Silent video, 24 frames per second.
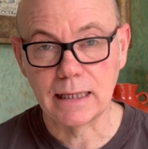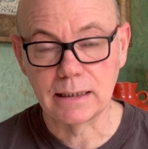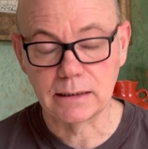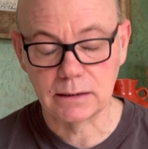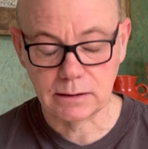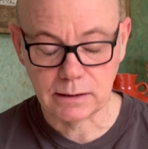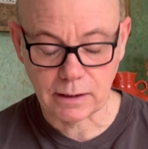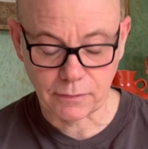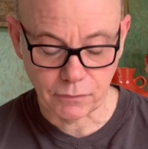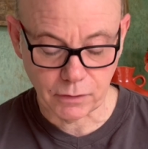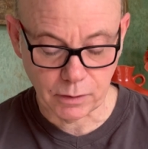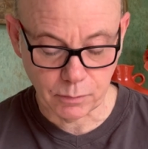
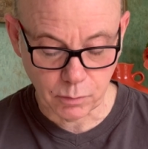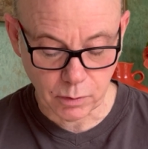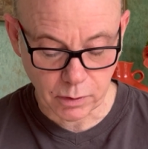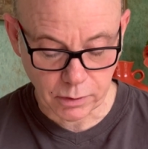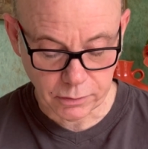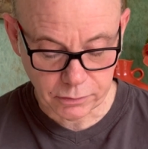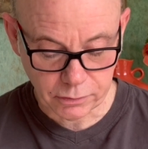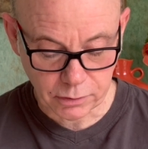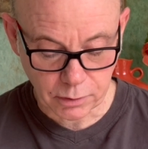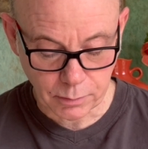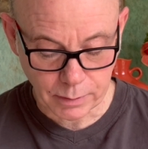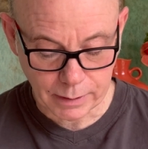definitely
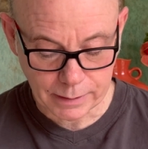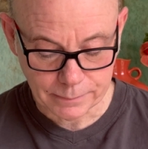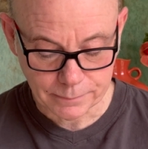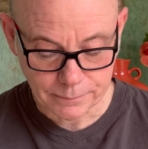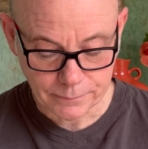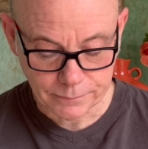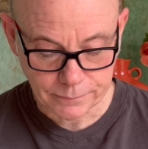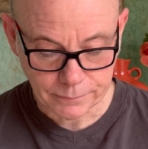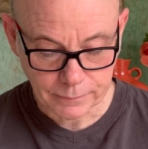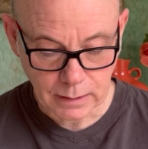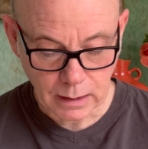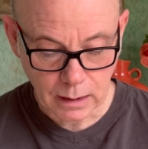worth doing.
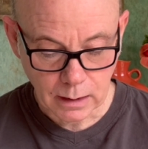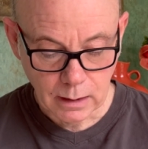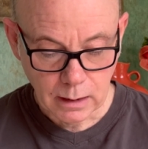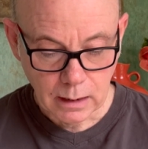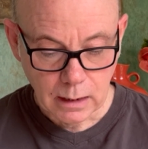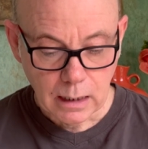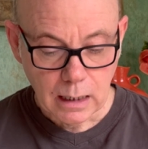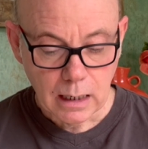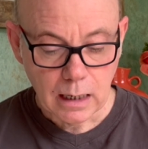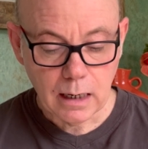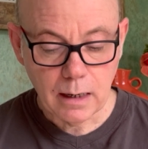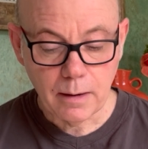
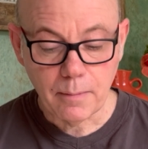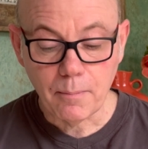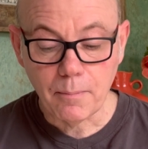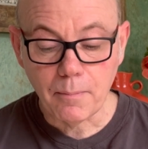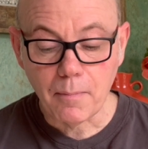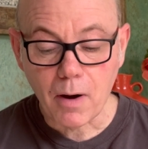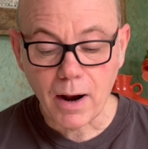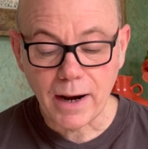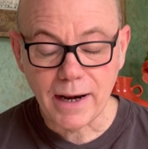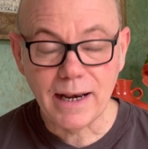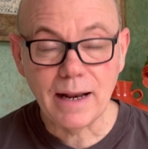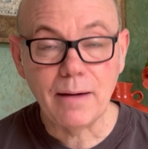
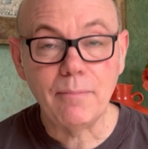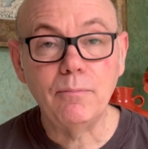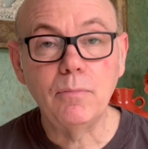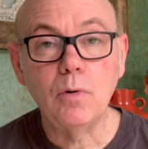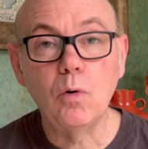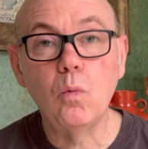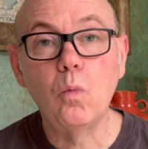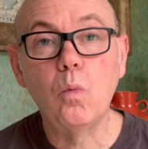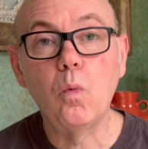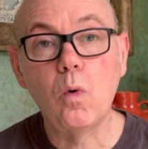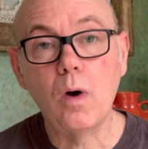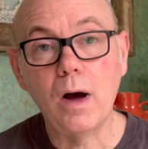My number
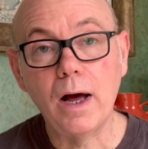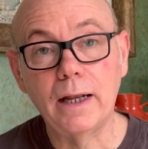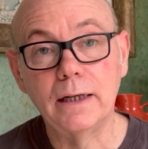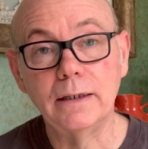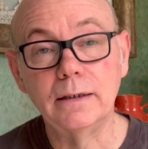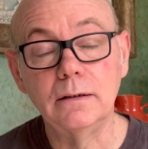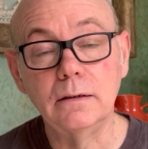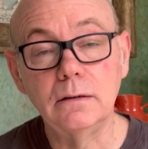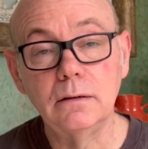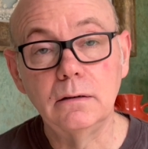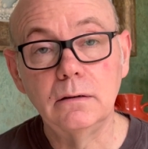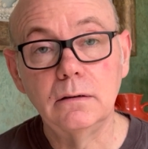
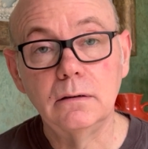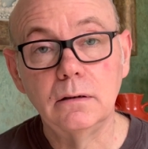1